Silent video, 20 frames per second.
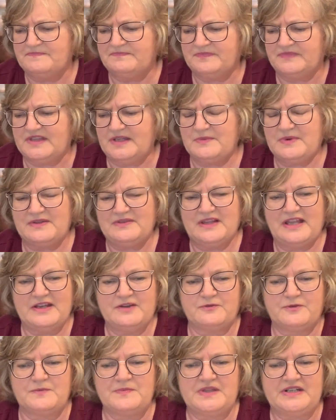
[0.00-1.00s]
they went like
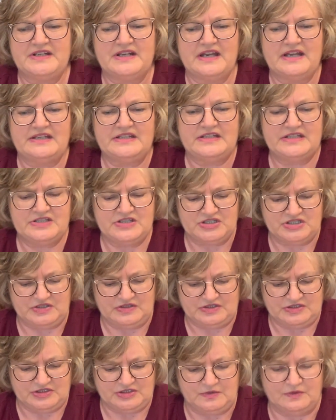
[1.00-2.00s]
from the 90s to
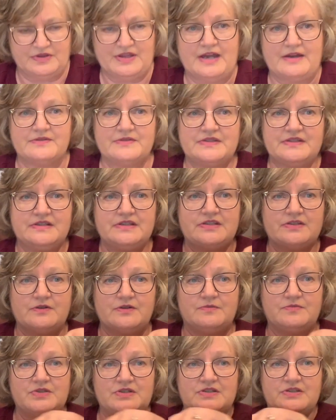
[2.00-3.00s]
the 2000s. So
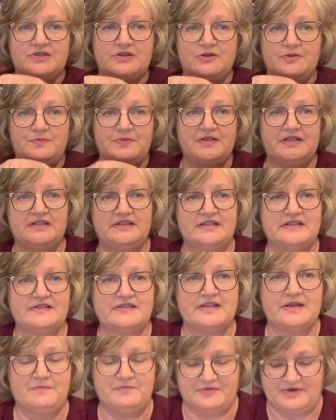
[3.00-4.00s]
I'm just opening
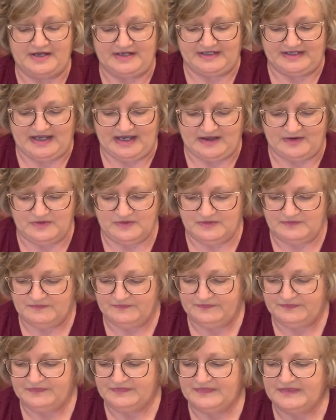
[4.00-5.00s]
this up right now,
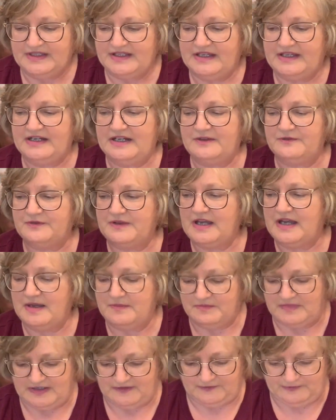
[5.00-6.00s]
and I've
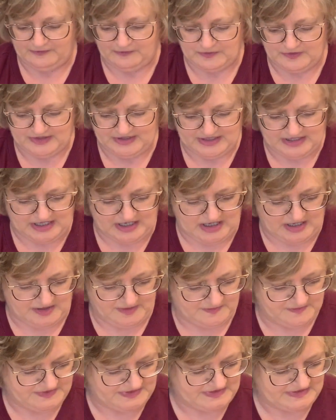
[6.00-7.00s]
got my 4
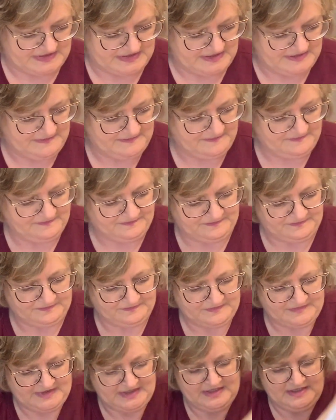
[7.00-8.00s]
knobs.
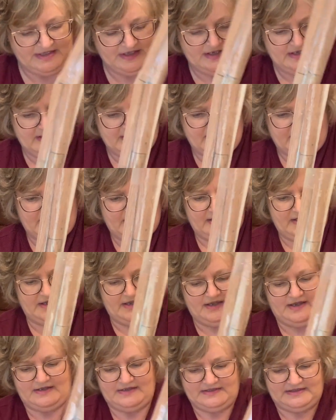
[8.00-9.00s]

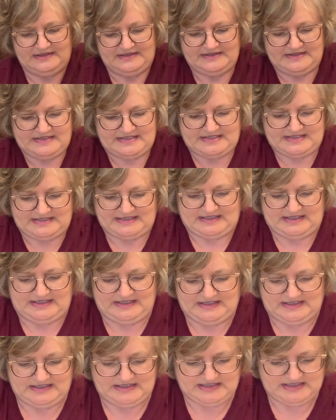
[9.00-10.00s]
And let's
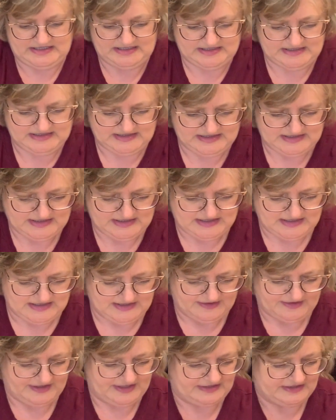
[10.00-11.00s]
see, I
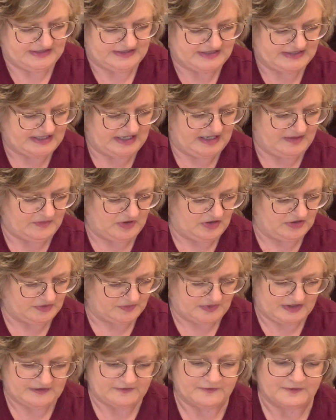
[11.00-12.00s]
think this came all
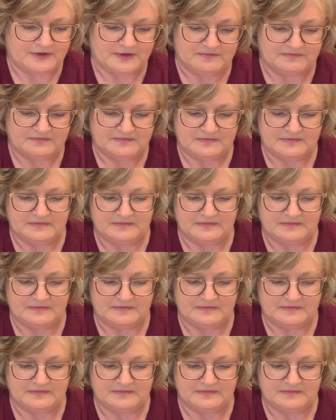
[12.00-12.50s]
the way from